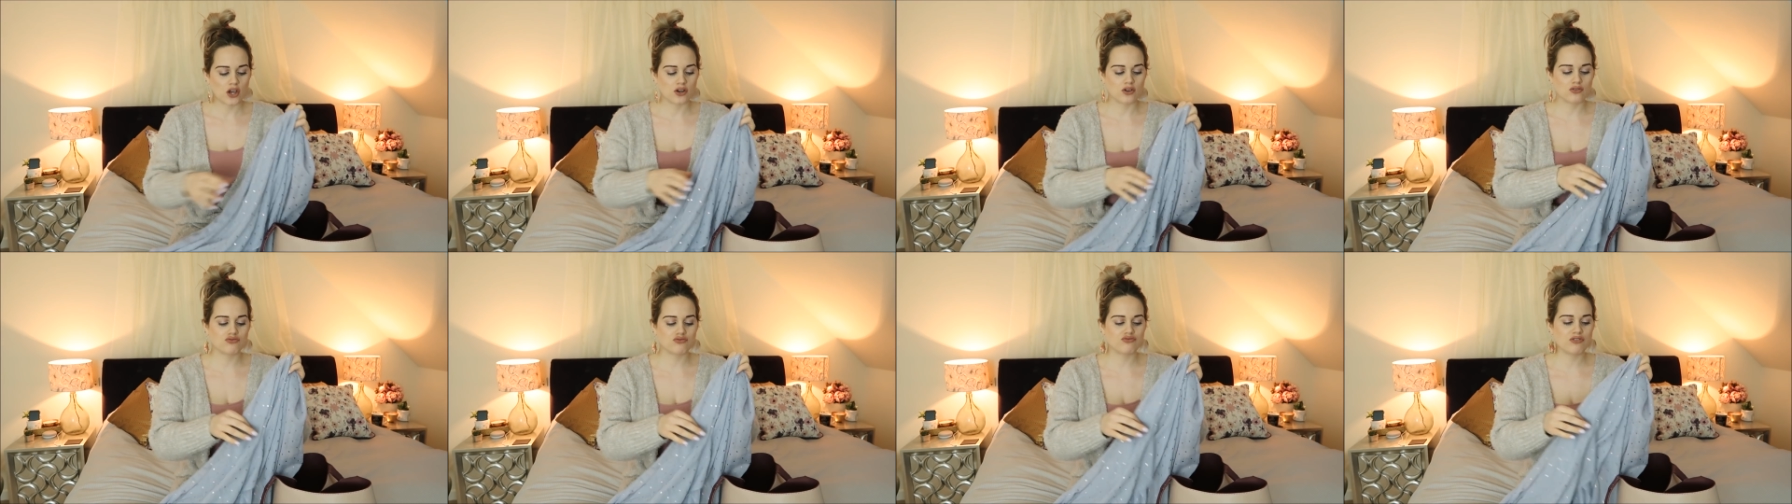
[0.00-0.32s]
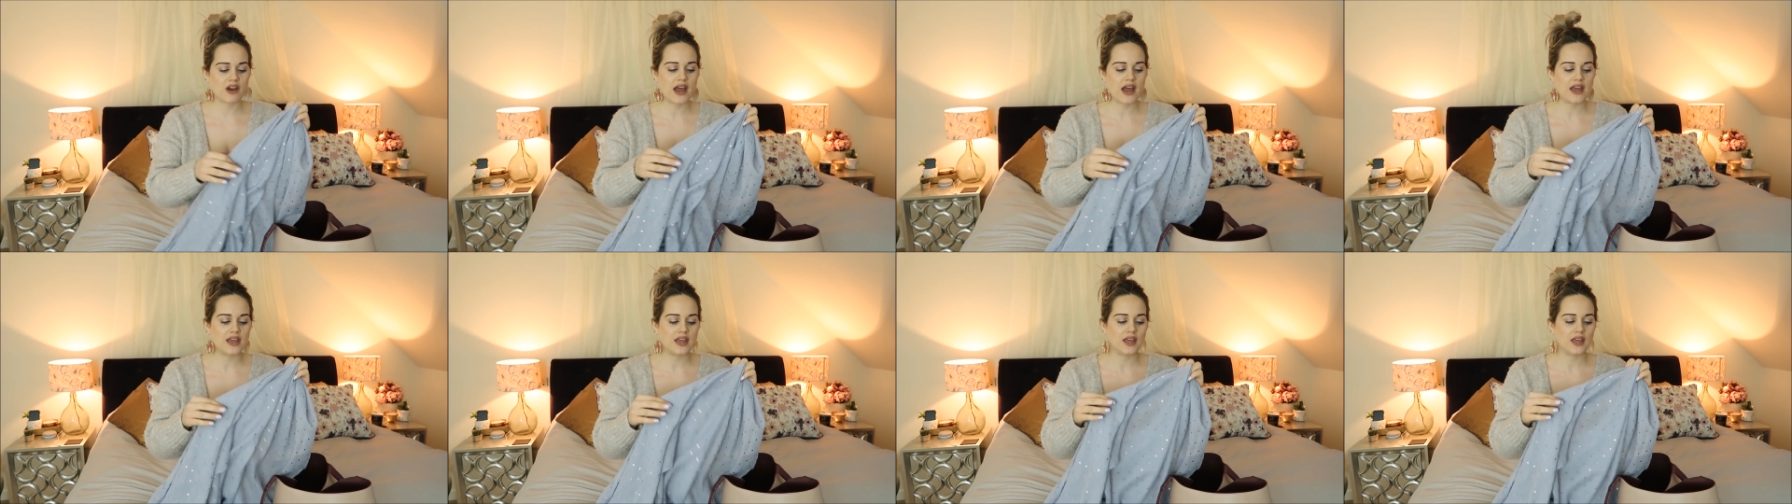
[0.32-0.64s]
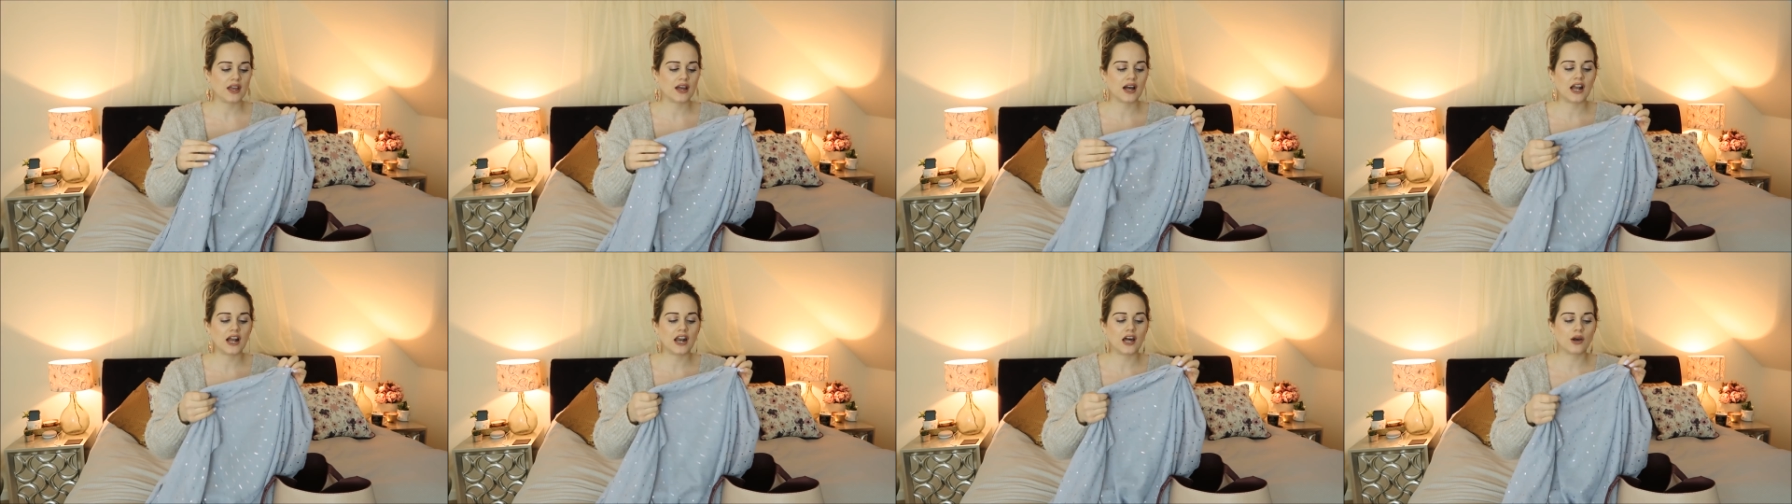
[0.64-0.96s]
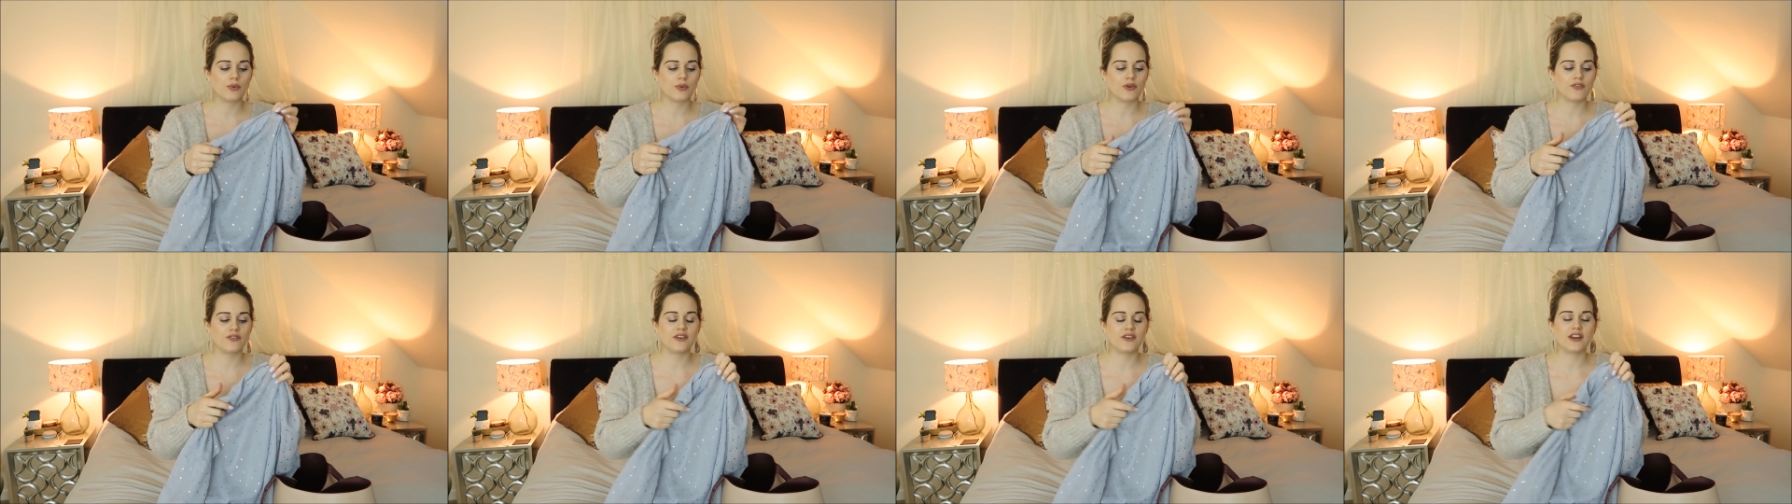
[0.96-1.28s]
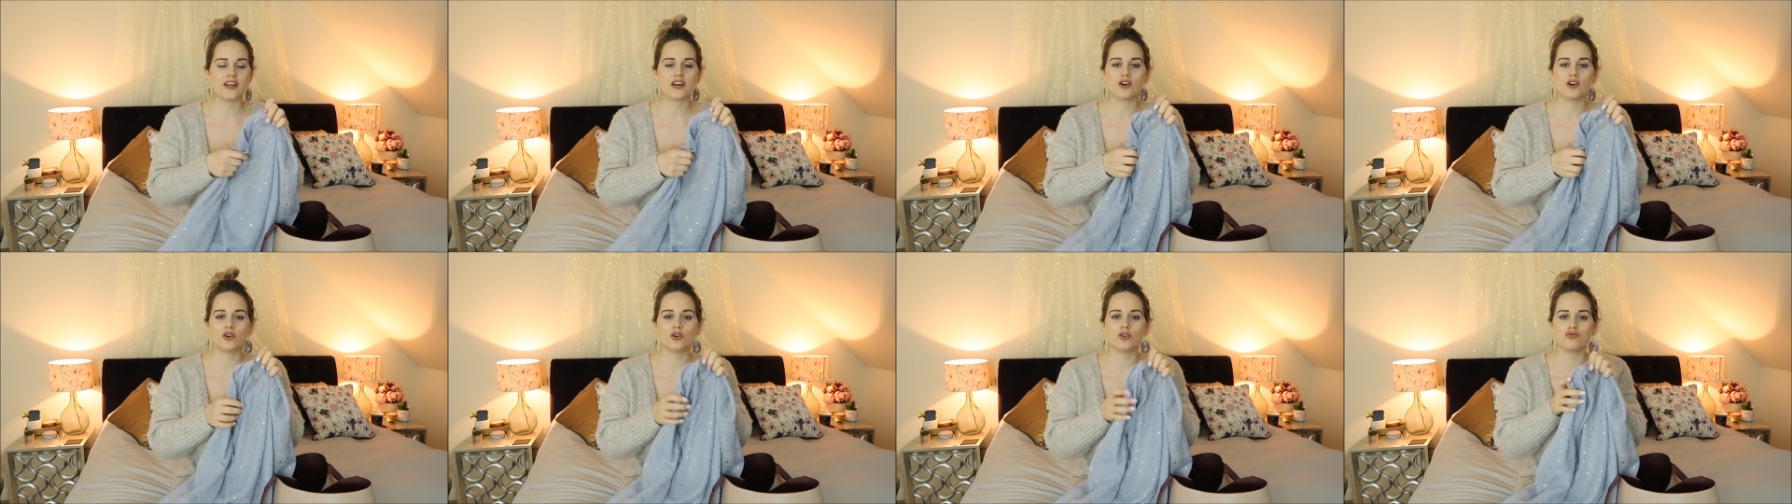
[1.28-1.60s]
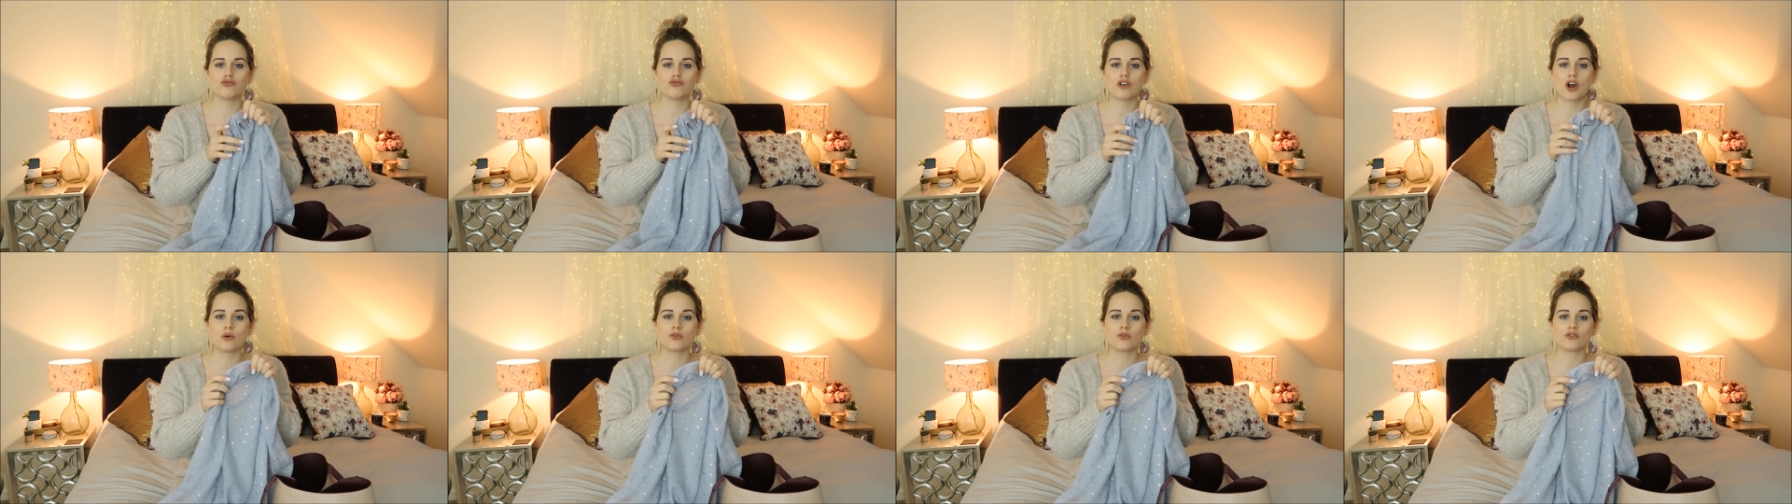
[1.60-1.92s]
grey colour with
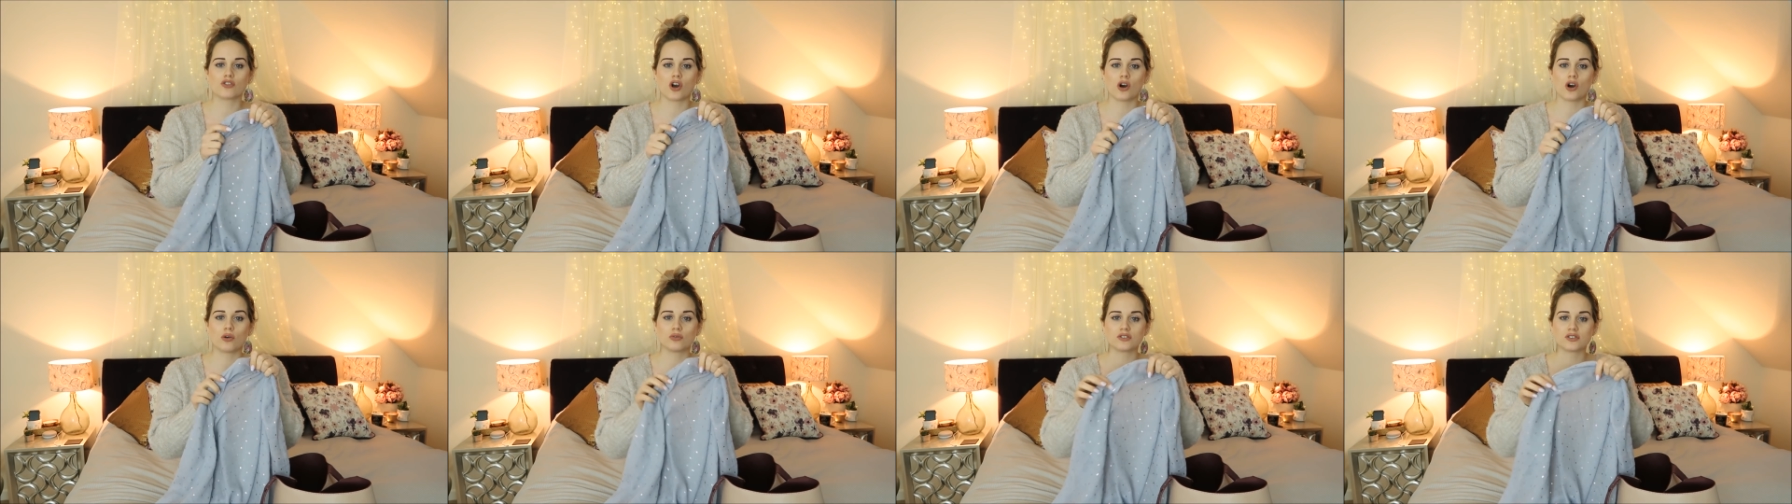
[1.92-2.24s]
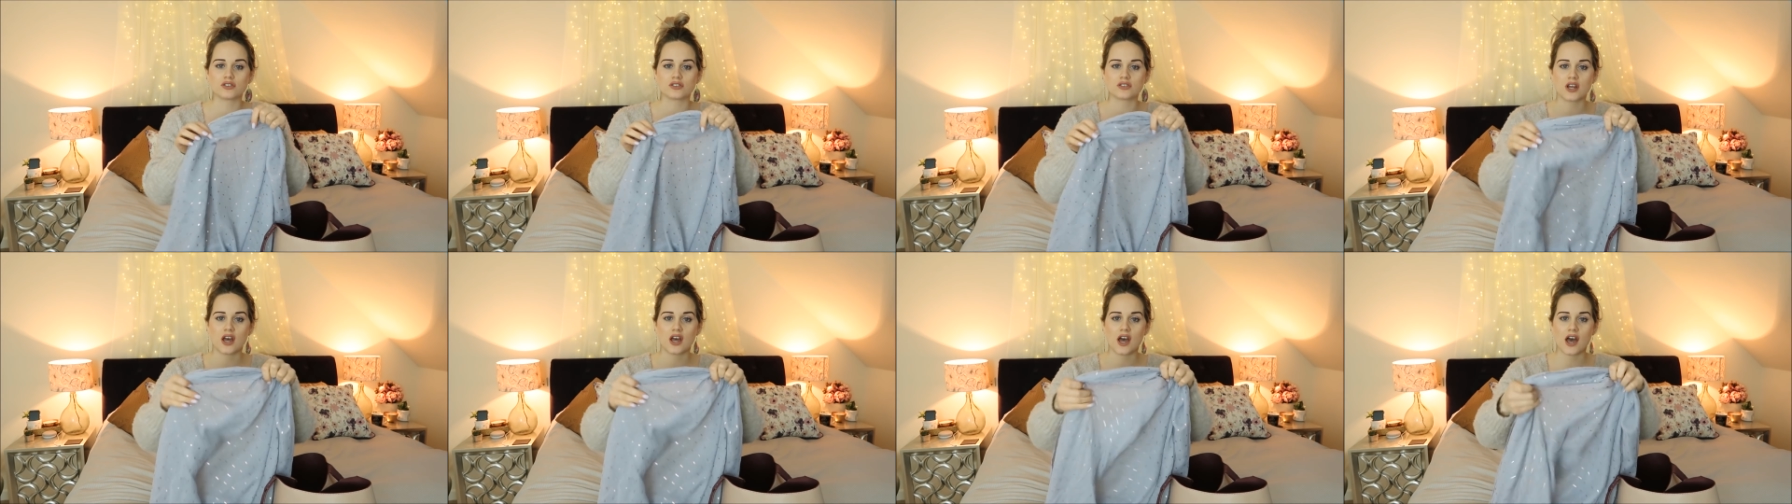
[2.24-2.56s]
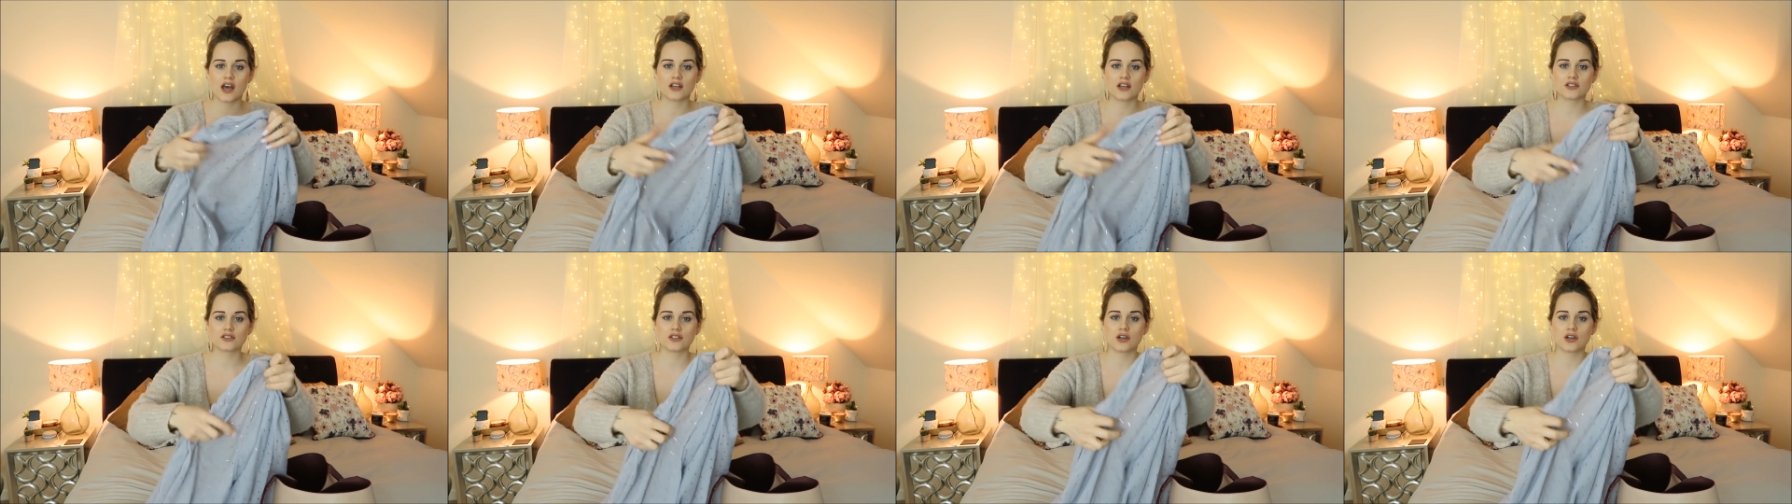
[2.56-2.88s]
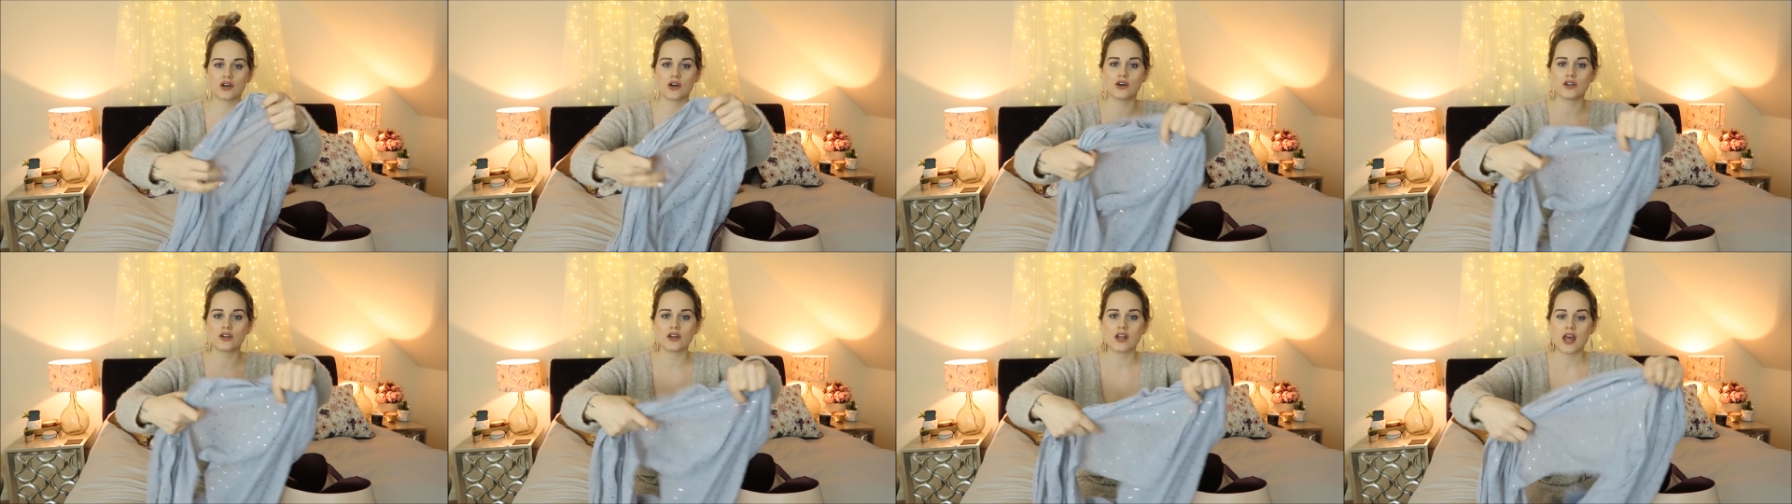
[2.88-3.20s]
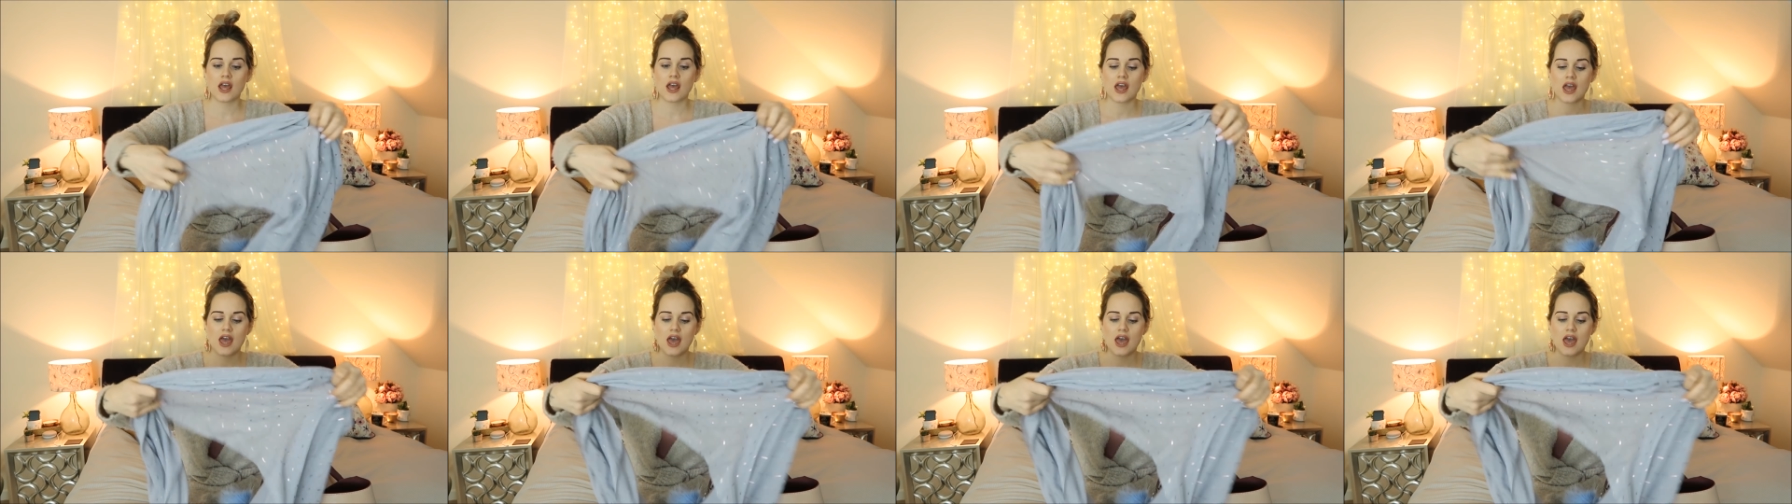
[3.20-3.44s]
little rose gold stars on,